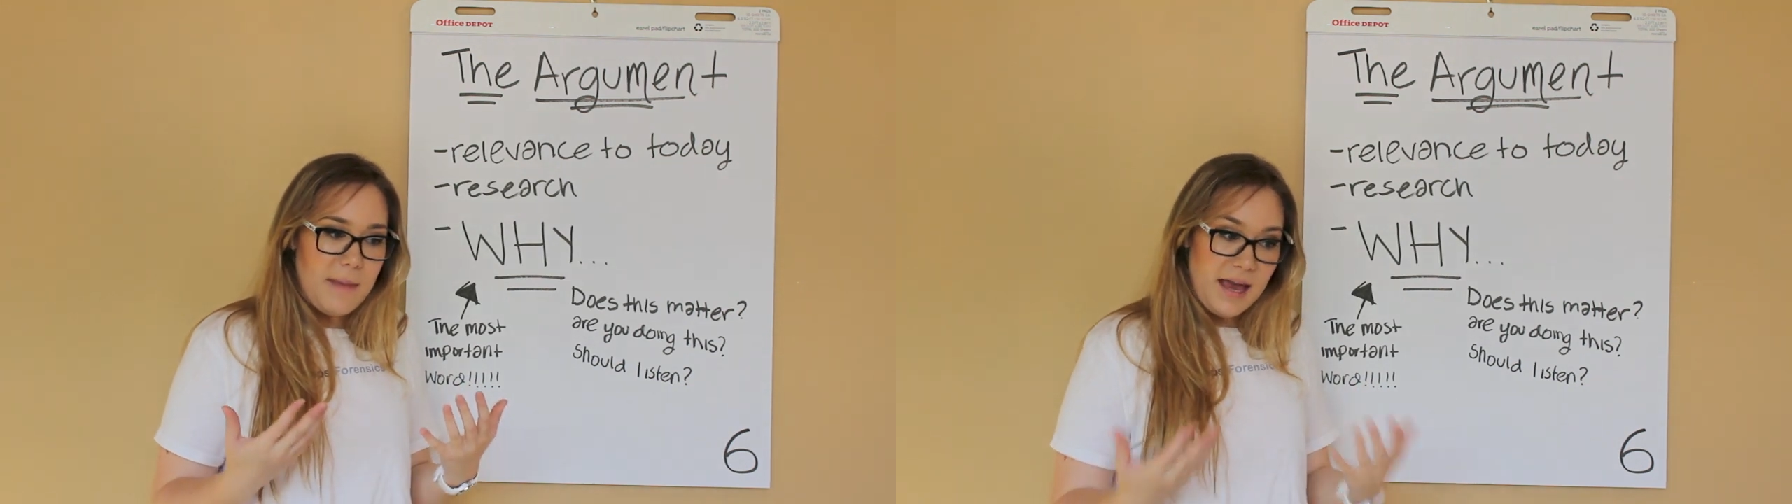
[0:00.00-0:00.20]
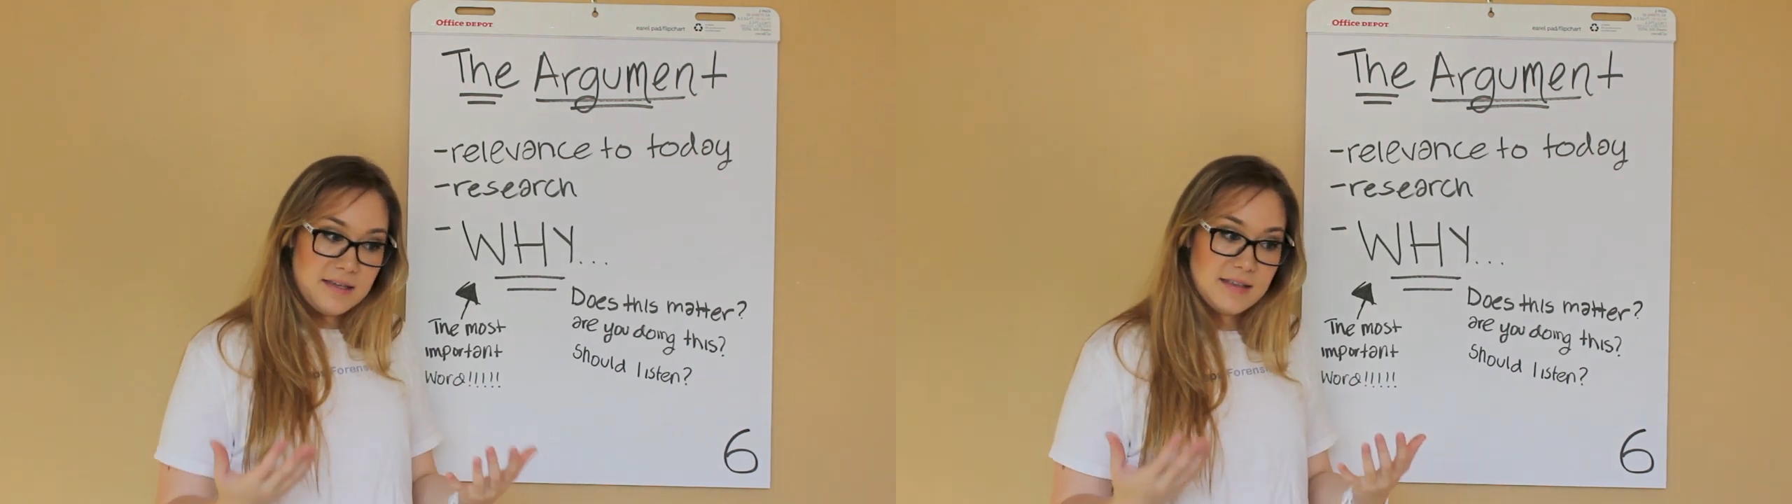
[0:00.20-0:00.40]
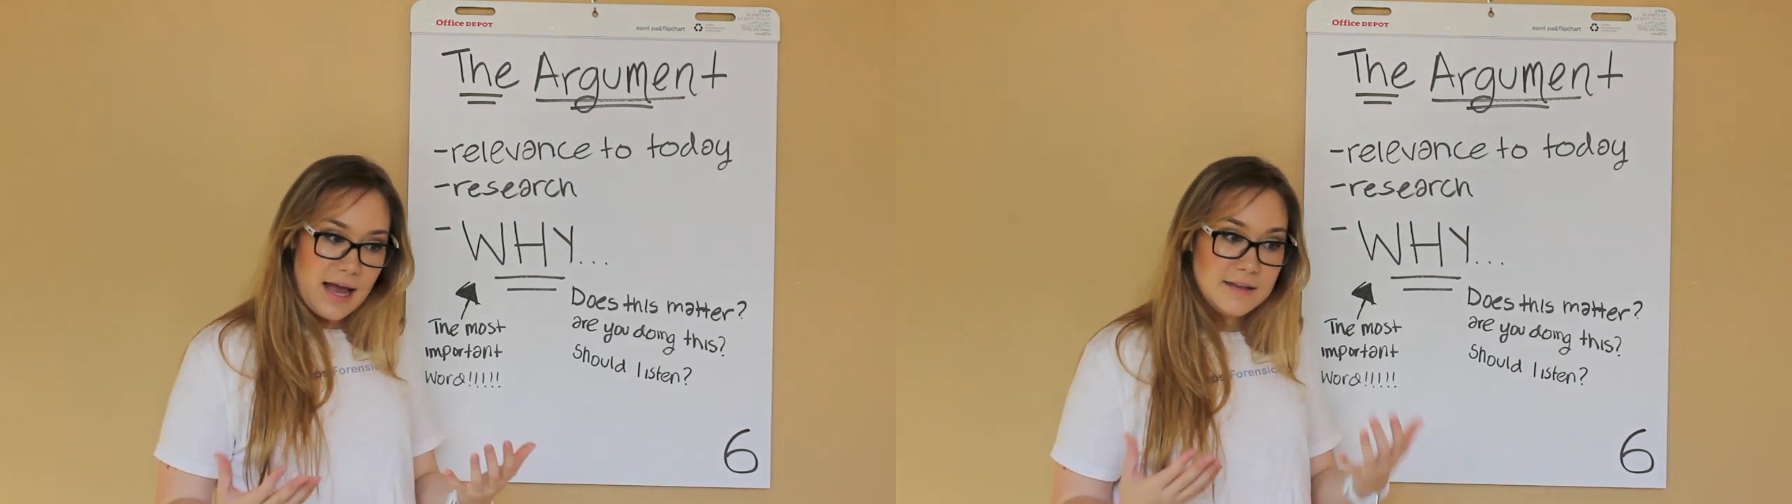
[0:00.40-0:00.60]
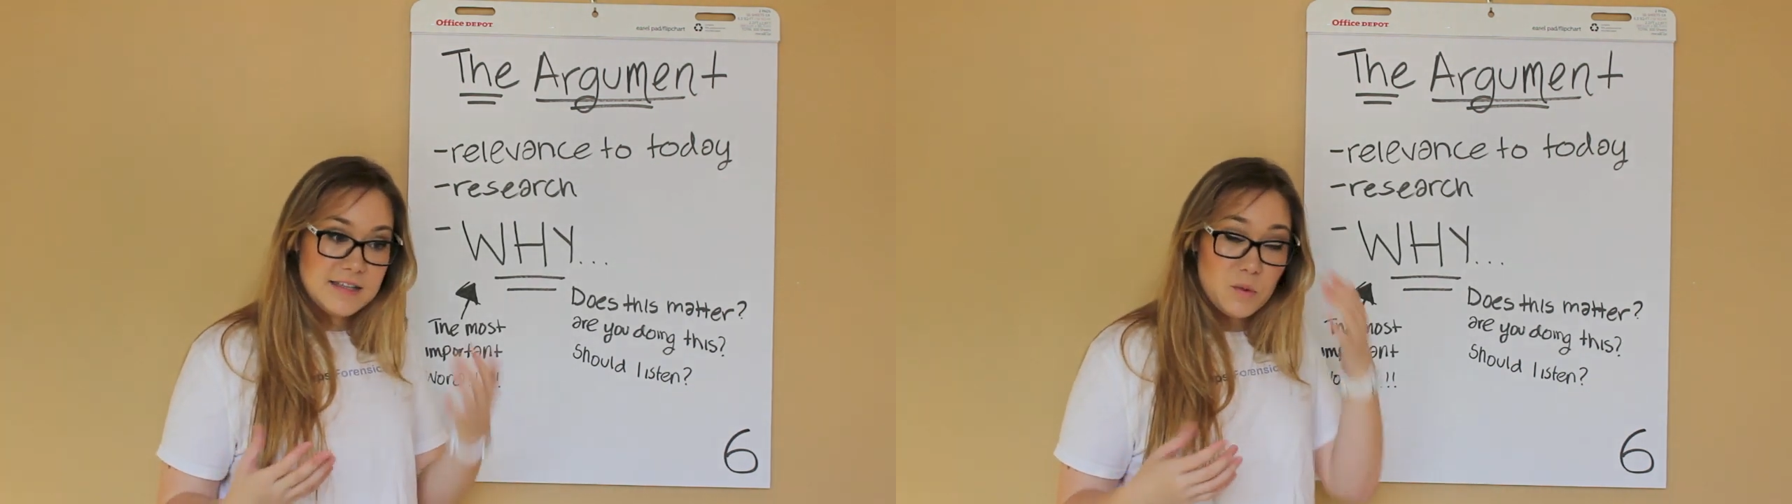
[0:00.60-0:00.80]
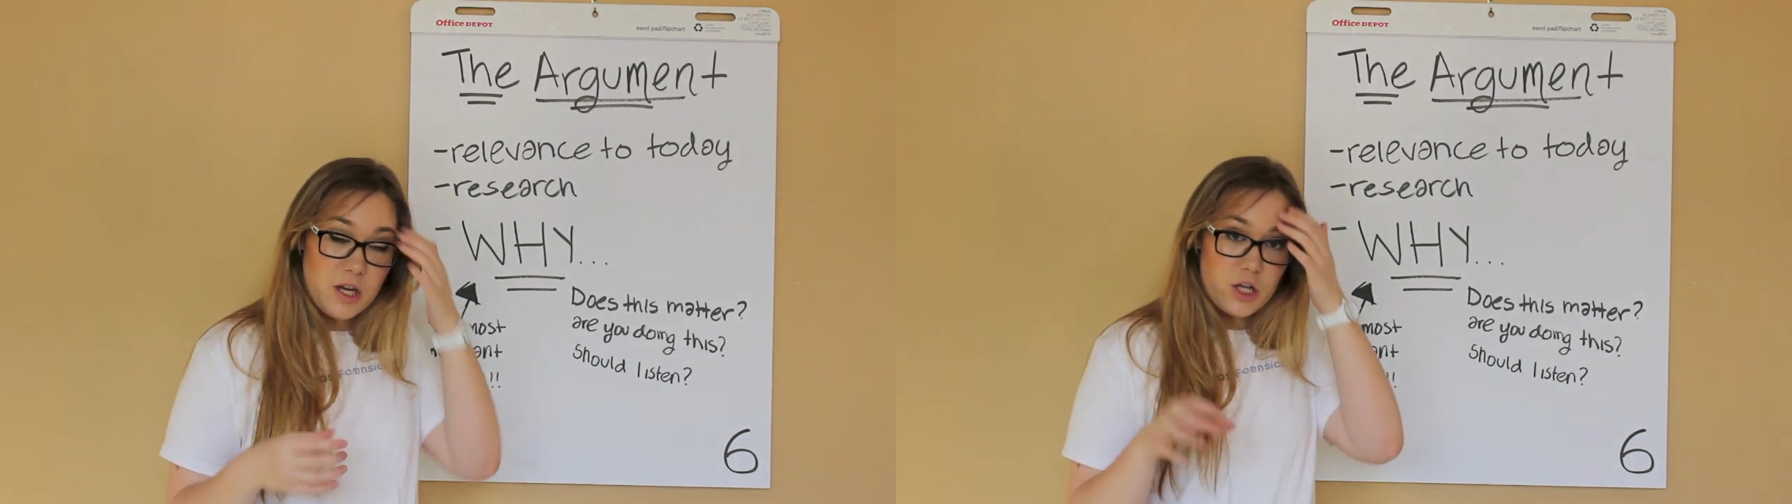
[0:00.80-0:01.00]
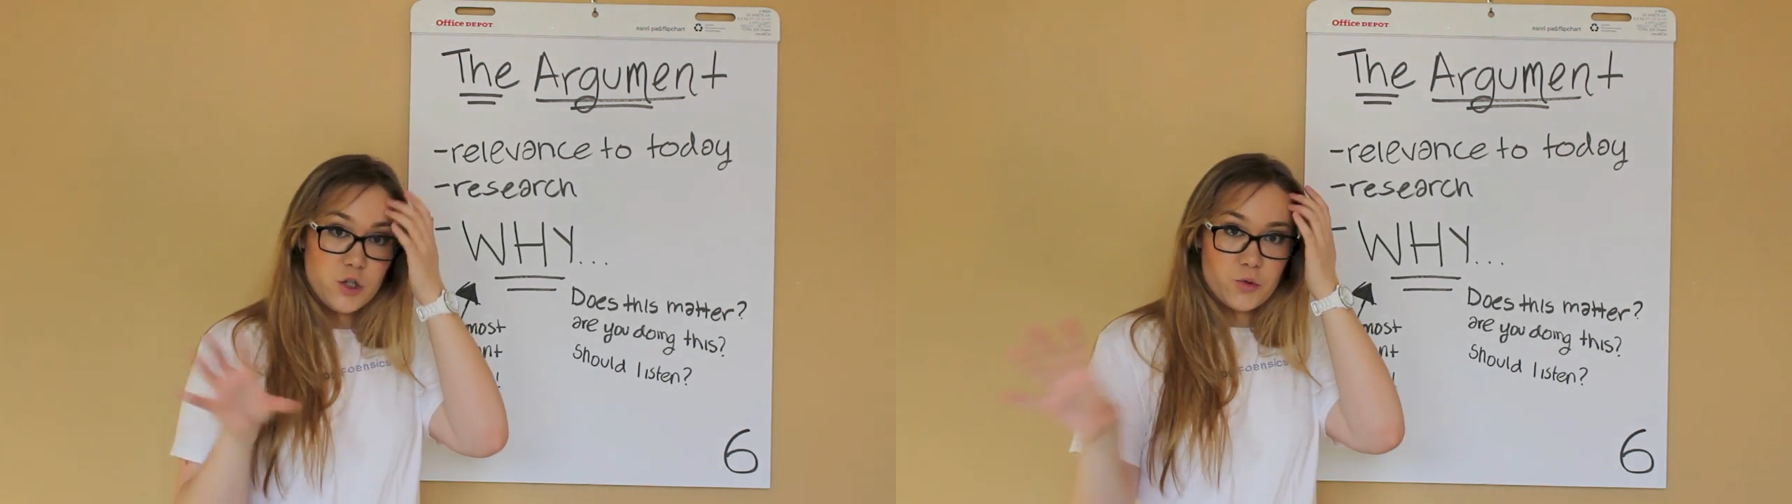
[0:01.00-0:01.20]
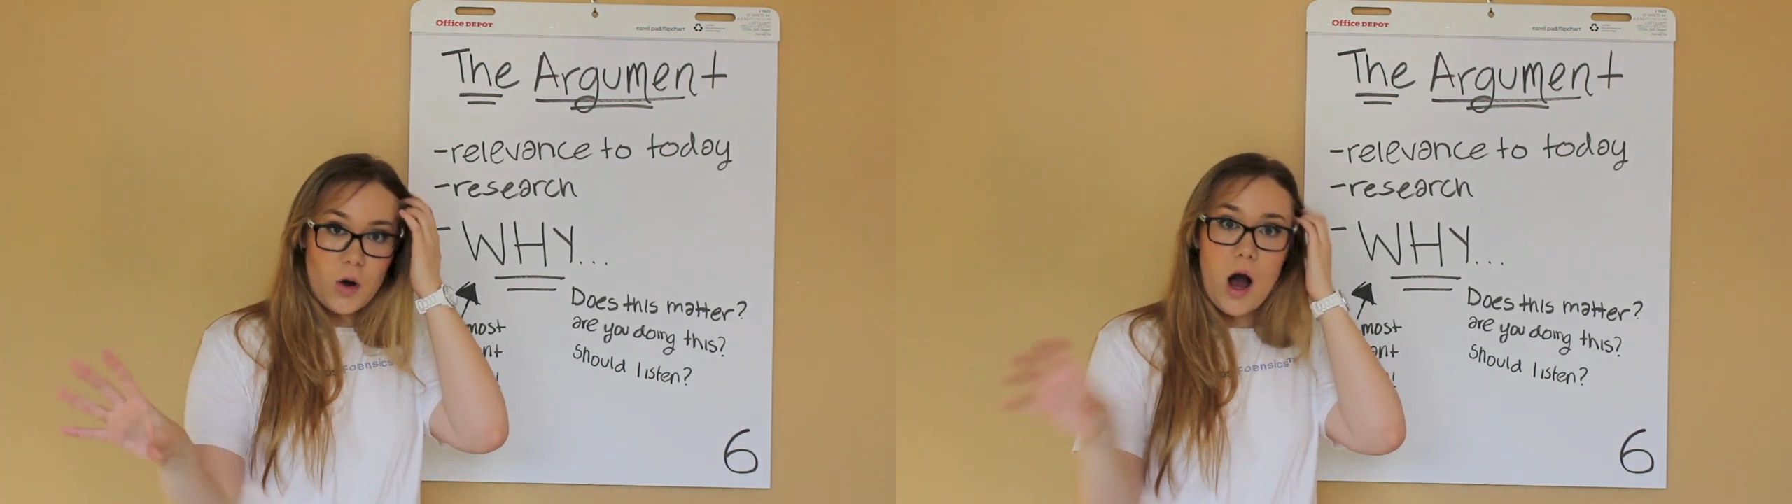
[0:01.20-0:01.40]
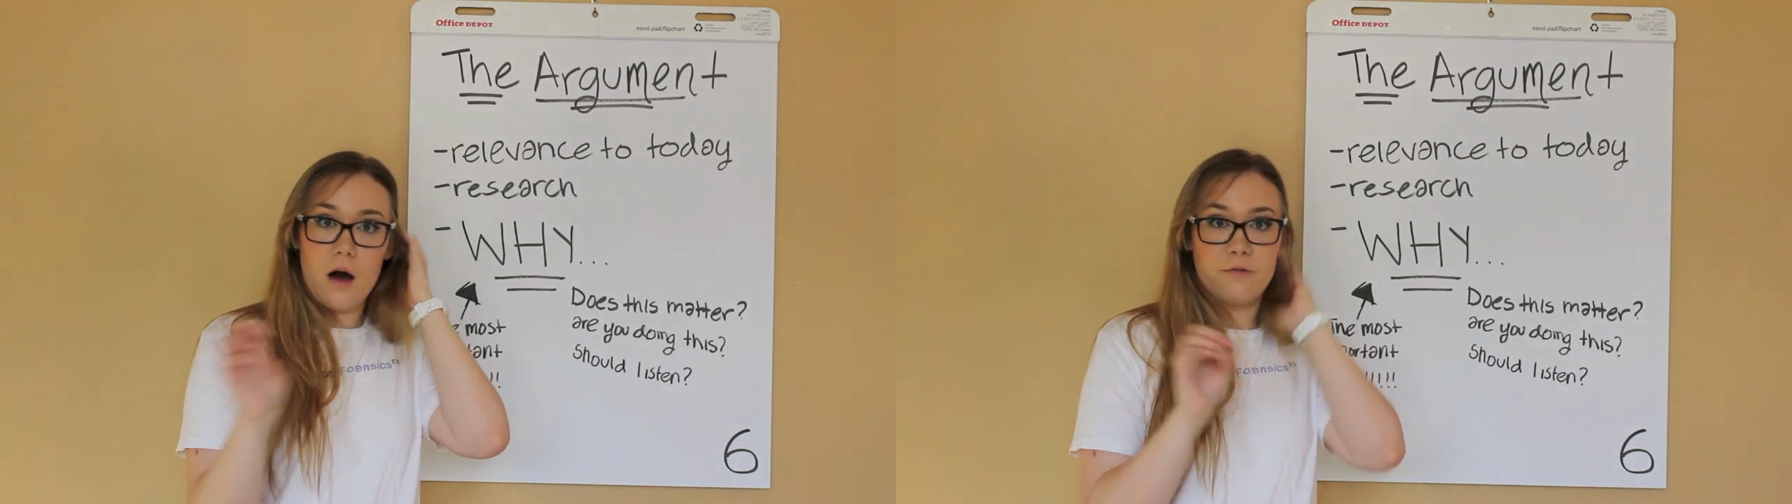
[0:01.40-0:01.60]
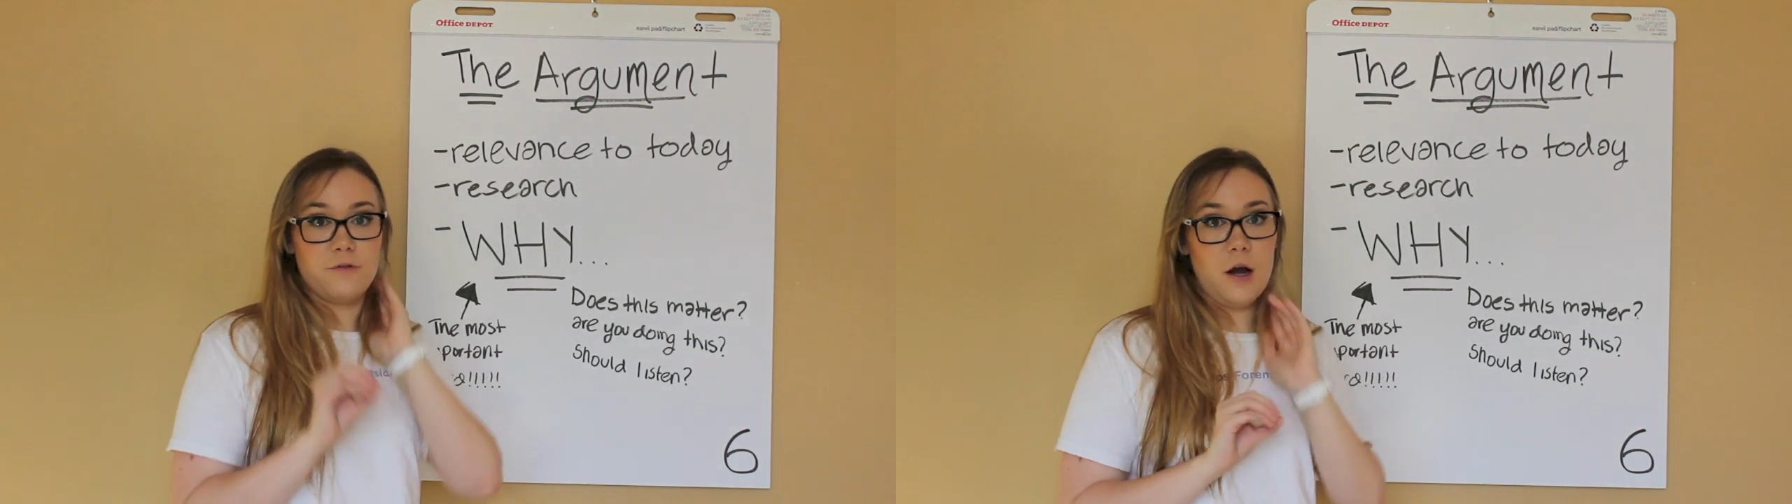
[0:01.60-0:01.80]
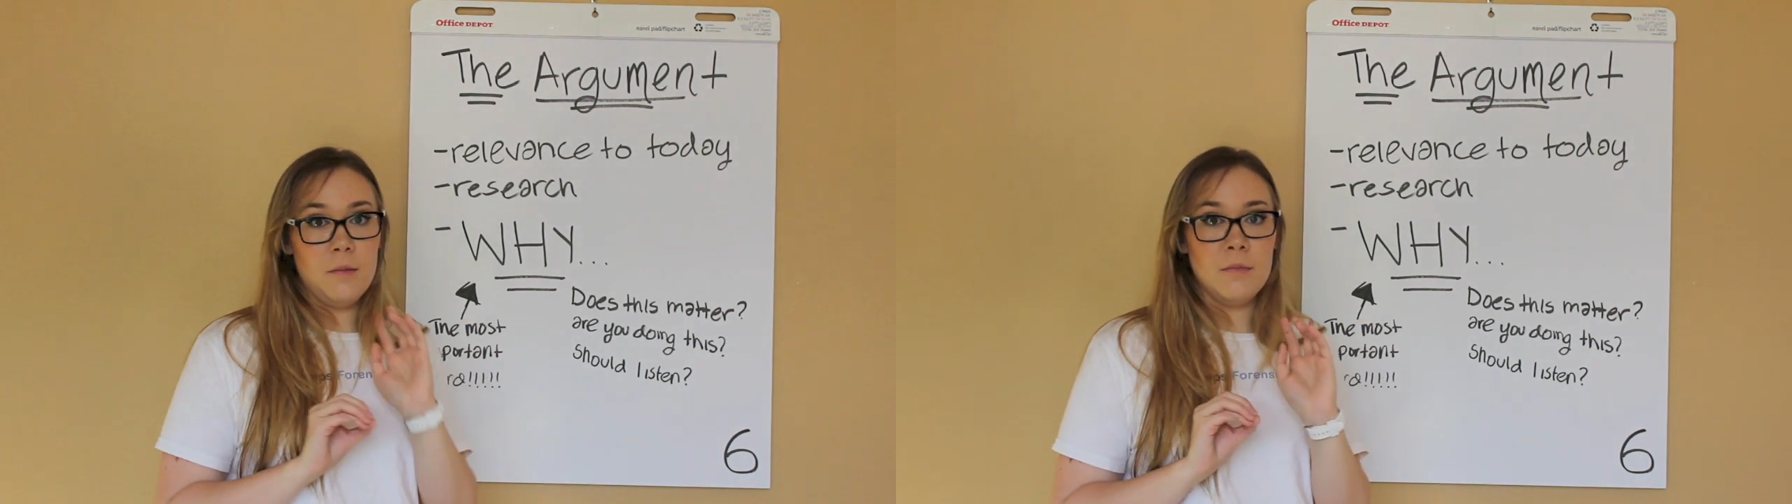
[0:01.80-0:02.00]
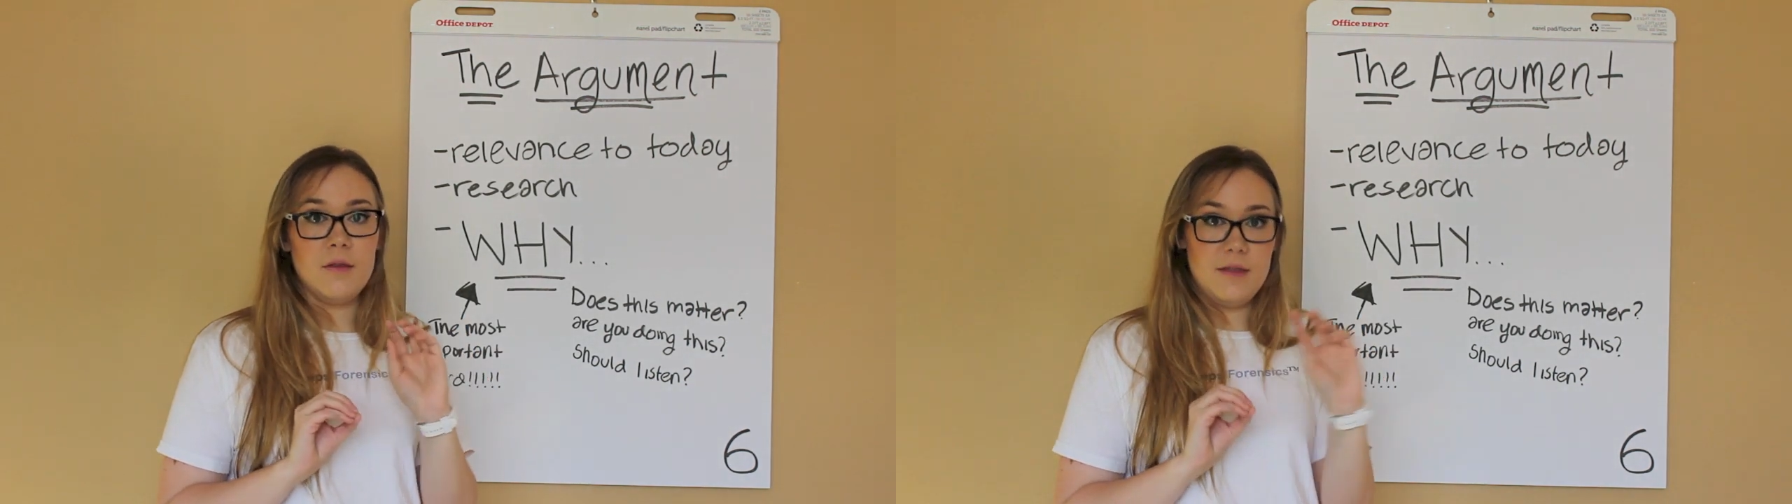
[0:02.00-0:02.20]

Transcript: make sense that we can draw from